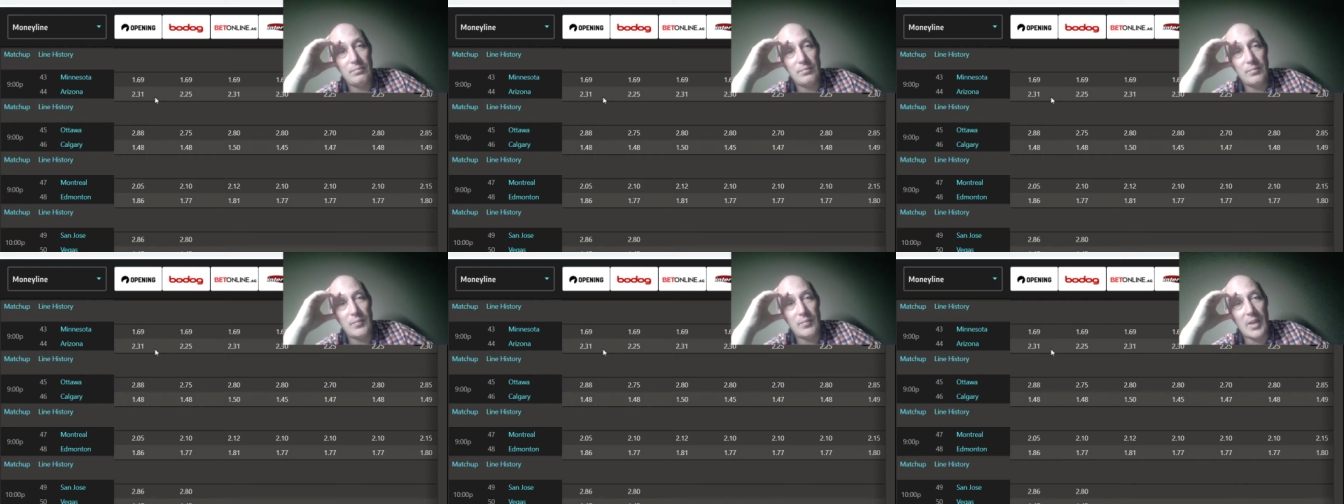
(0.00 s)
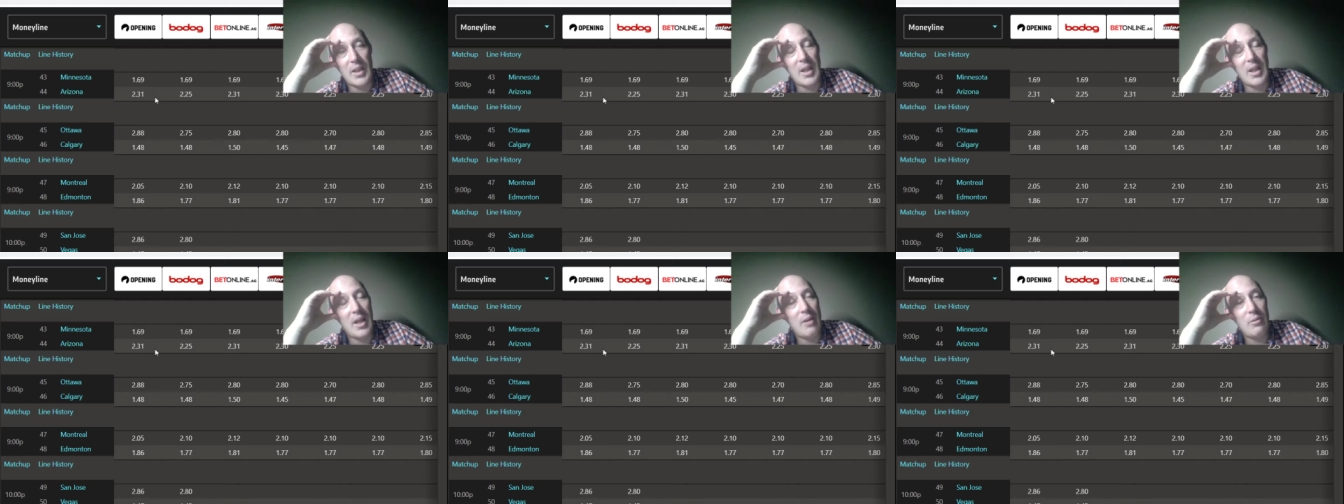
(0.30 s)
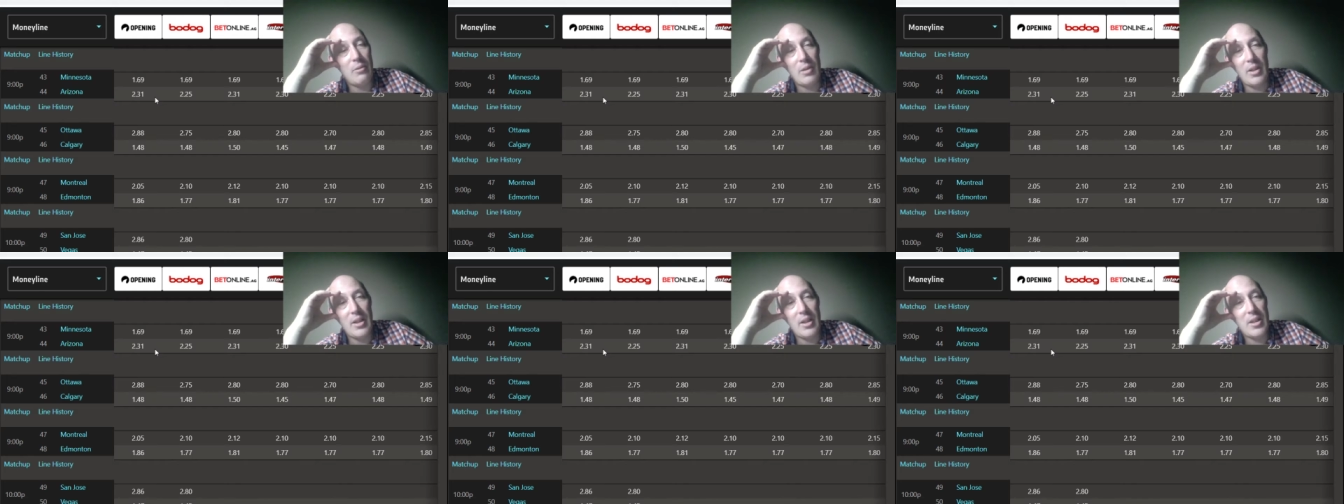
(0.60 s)
I can't
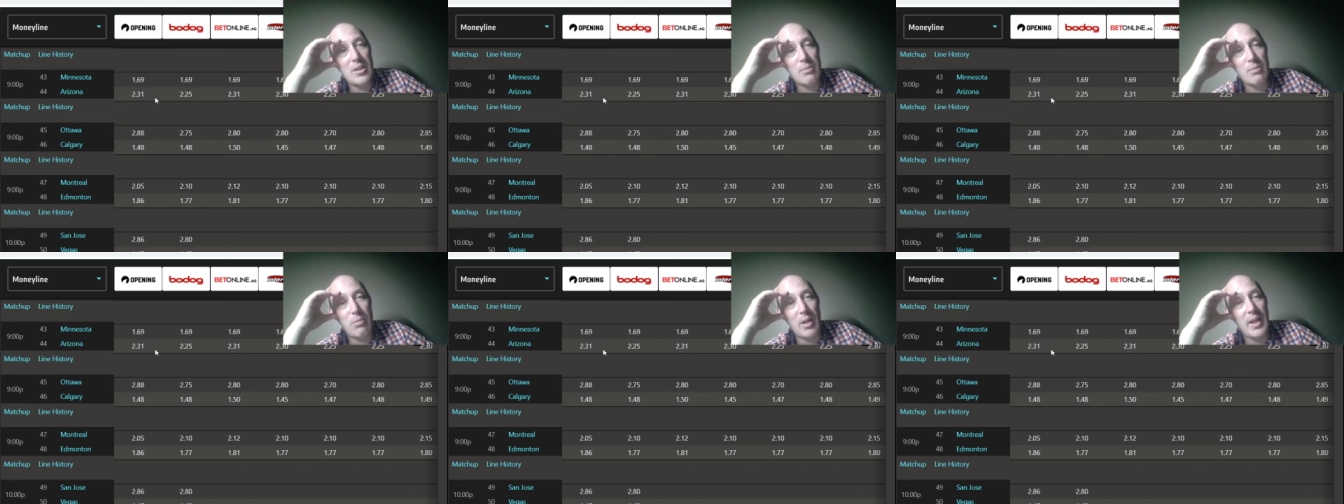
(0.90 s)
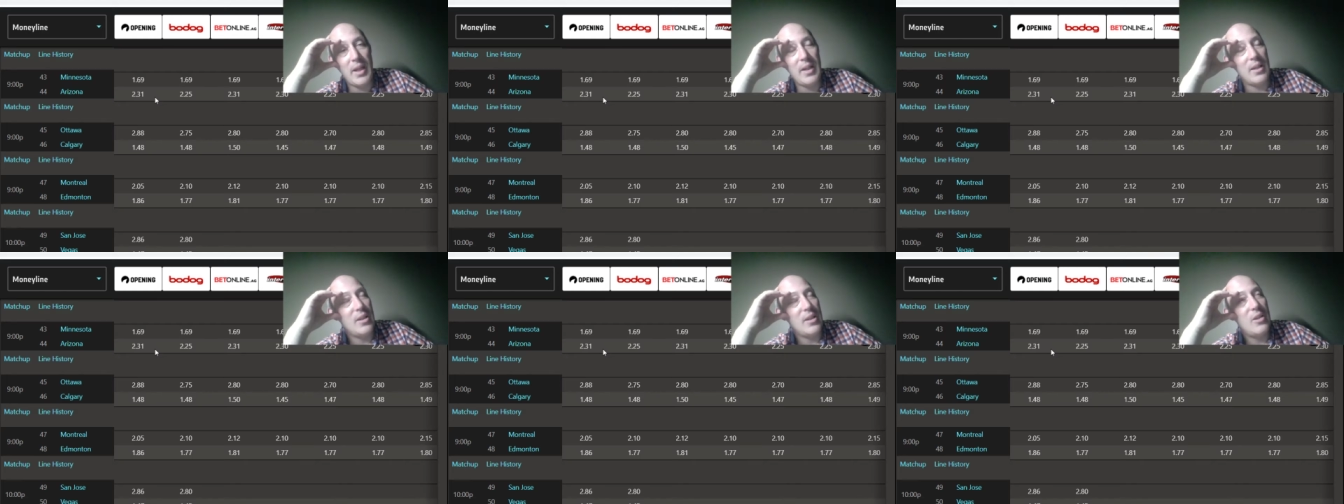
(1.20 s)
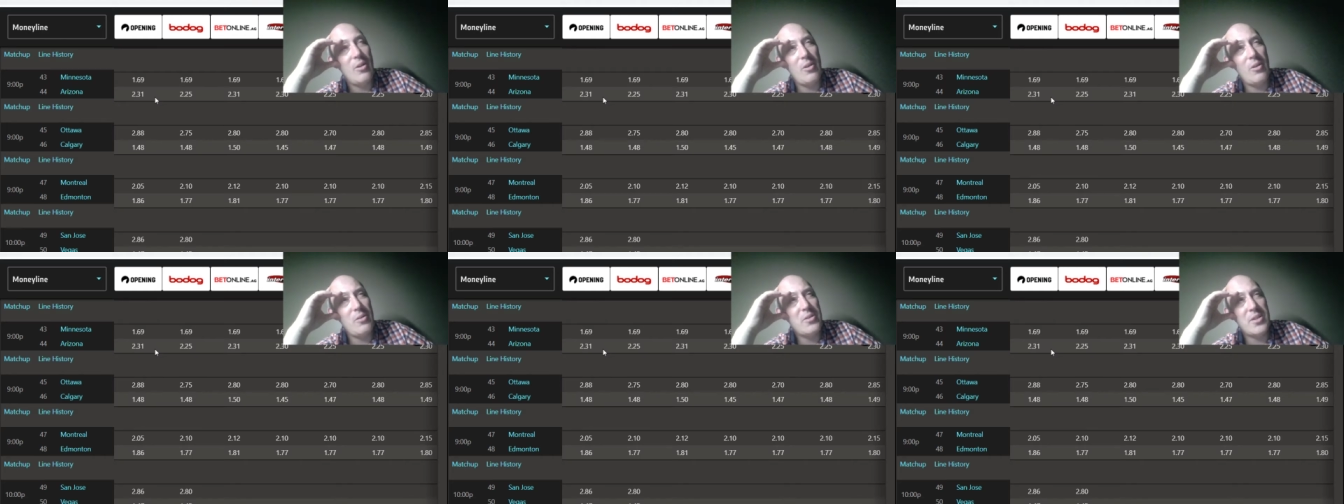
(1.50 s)
really explain it. You
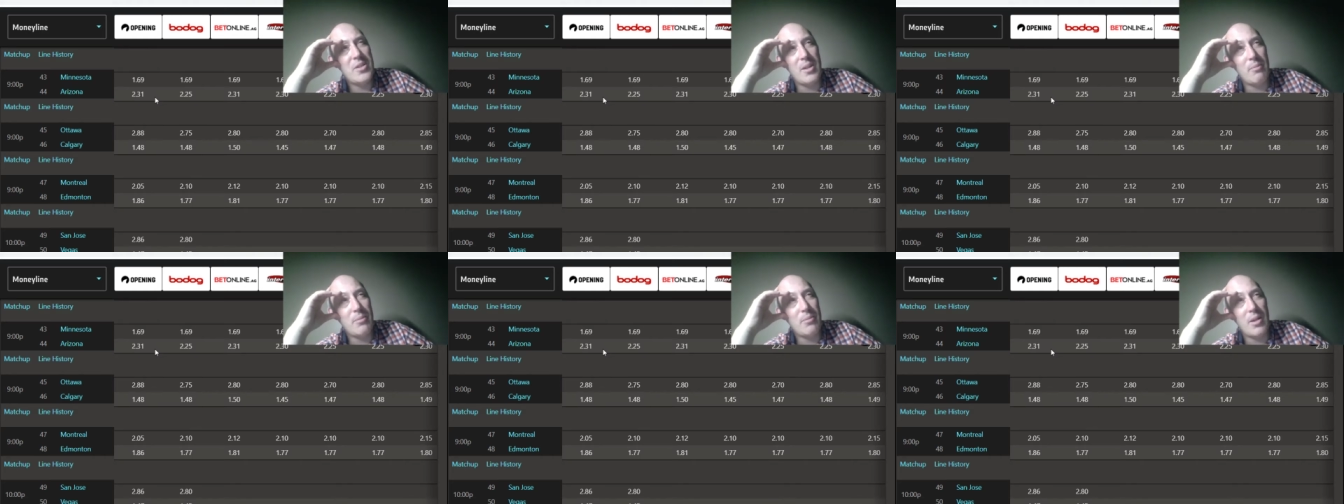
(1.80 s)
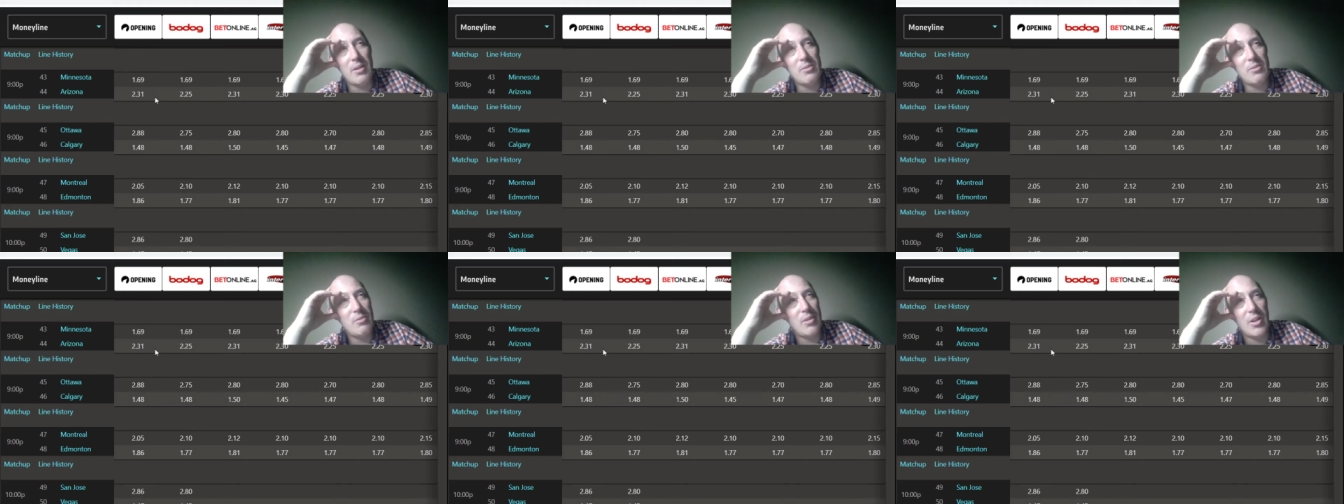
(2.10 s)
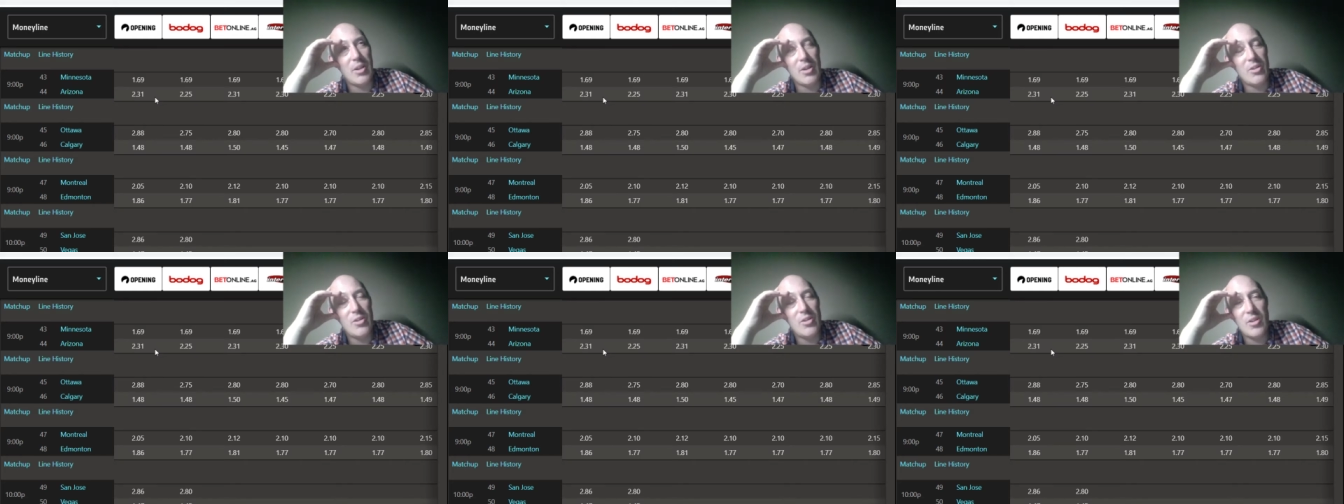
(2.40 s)
know, there's sometimes where
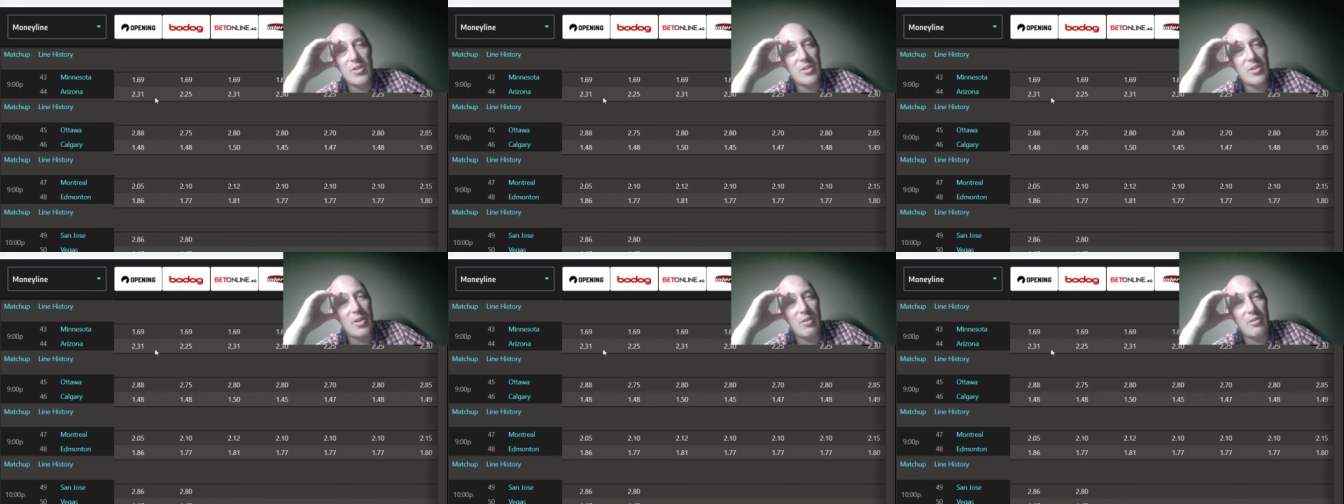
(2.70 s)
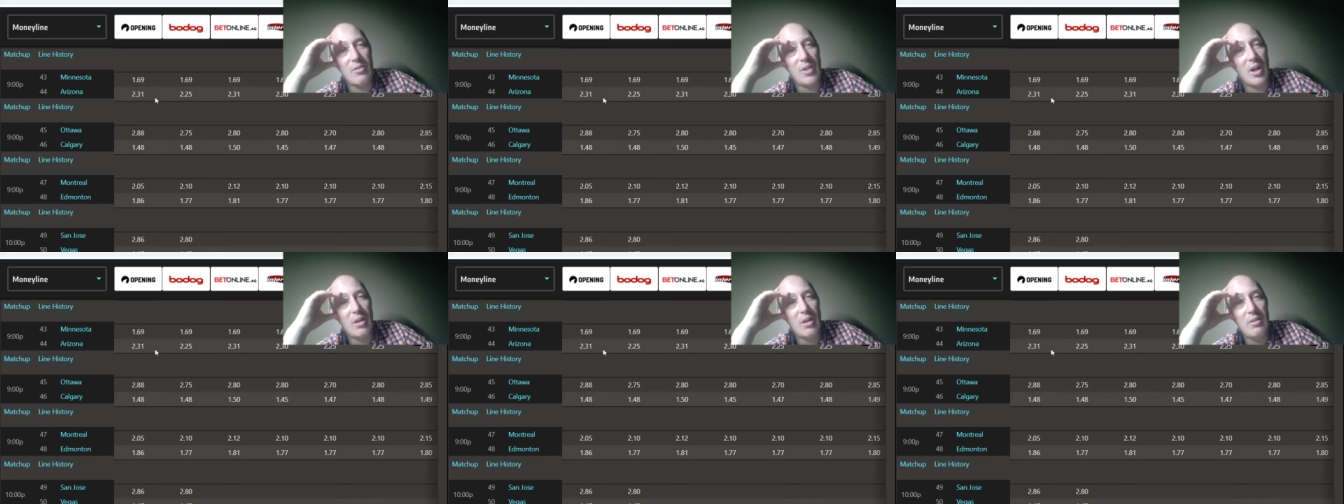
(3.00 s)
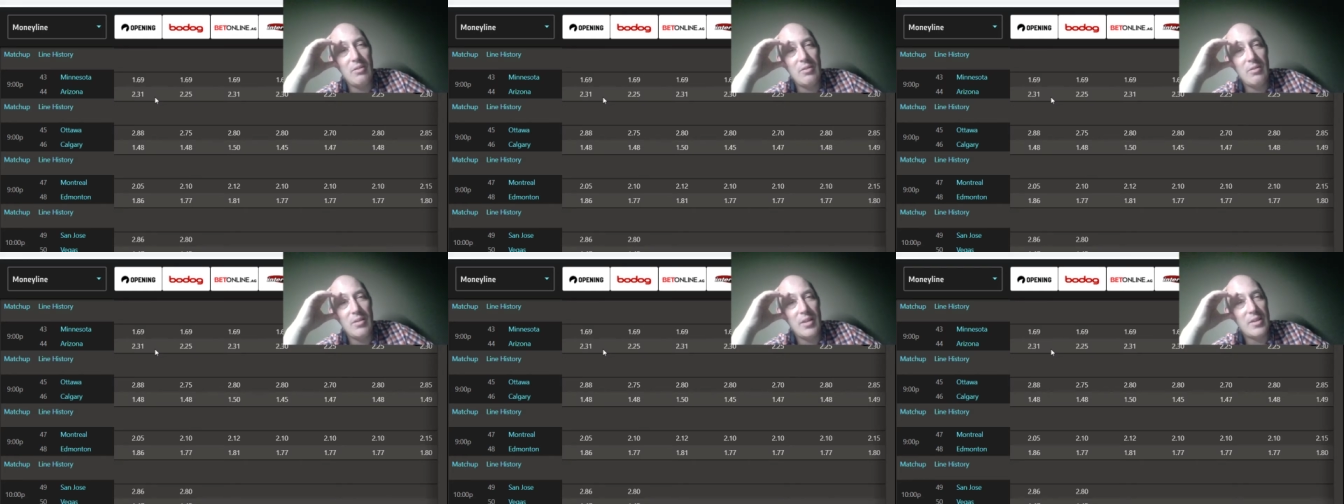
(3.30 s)
you just don't know.
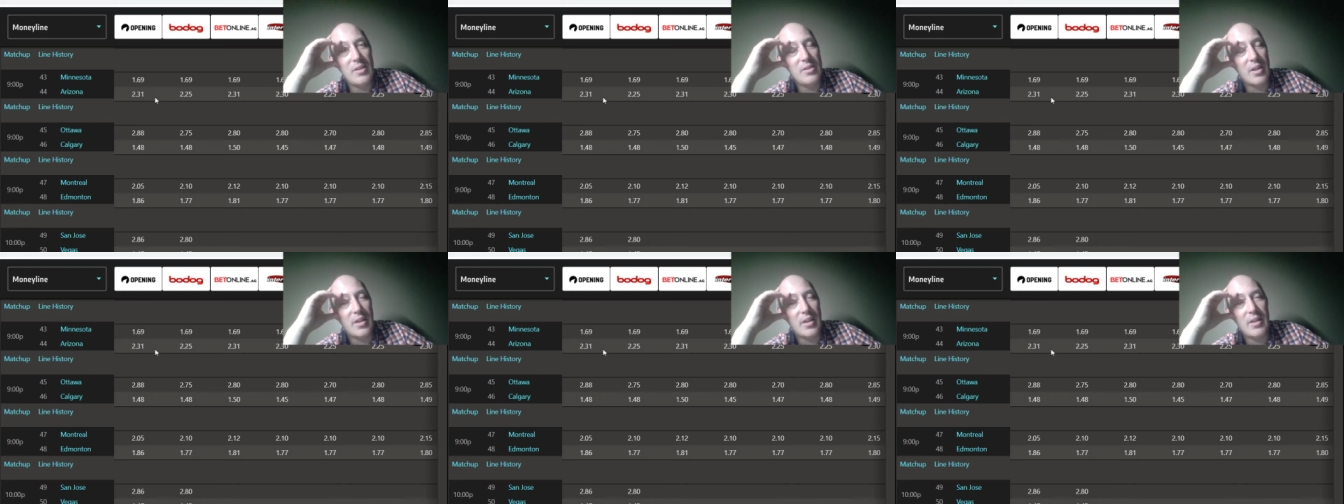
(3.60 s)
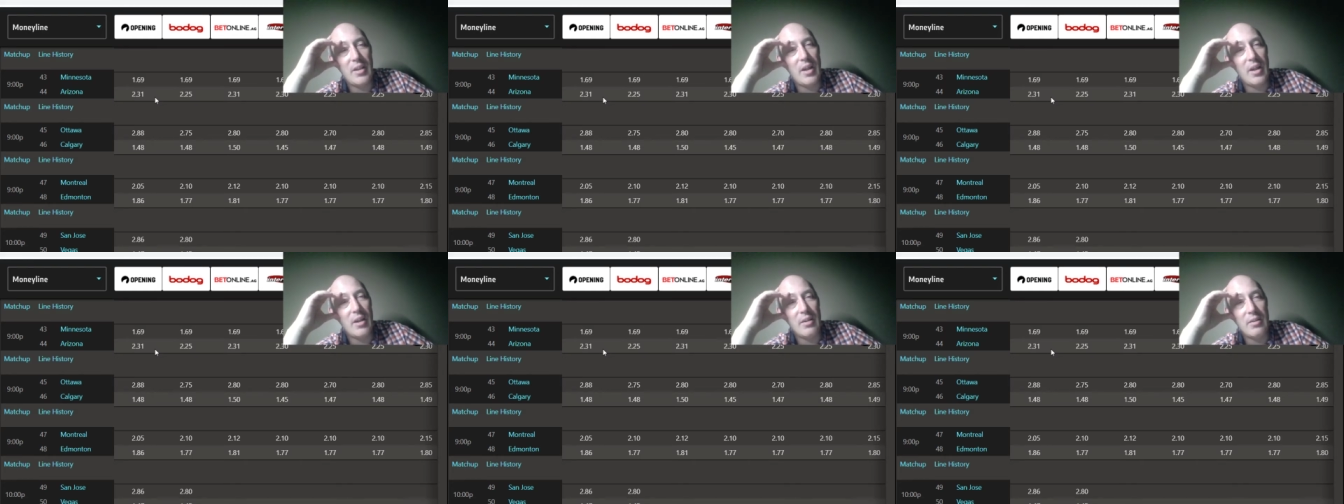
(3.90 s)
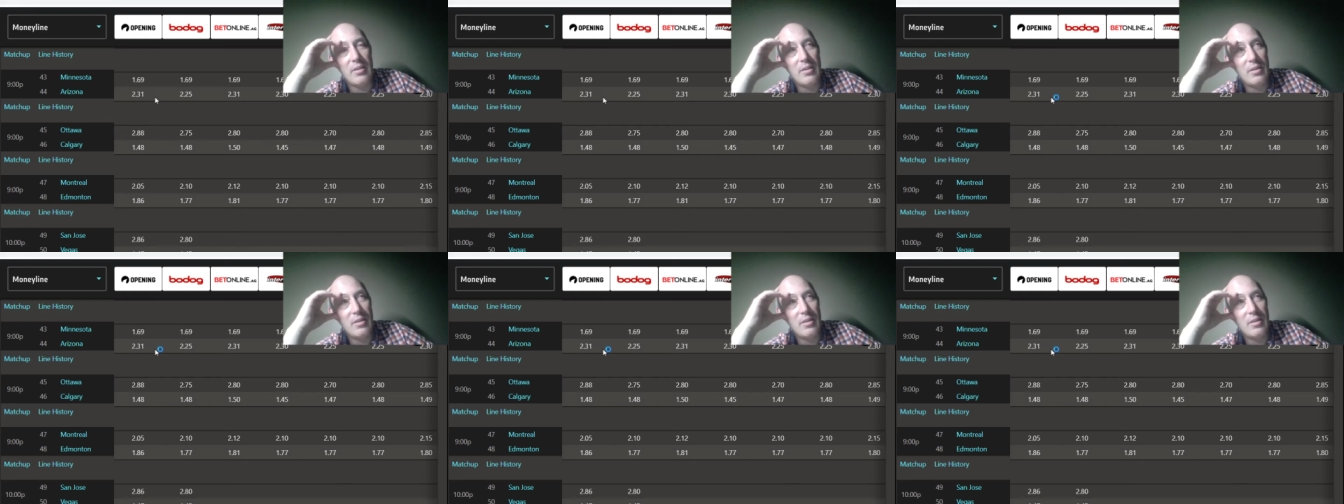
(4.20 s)
It's a gut.